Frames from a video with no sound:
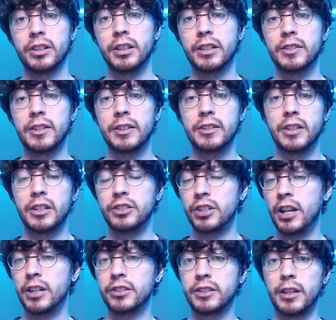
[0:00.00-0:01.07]
This is a
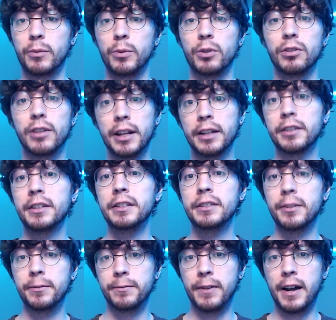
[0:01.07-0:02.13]
change that will likely
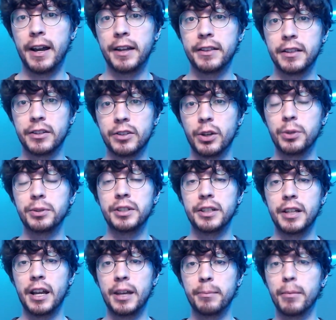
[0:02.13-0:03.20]
define this OTA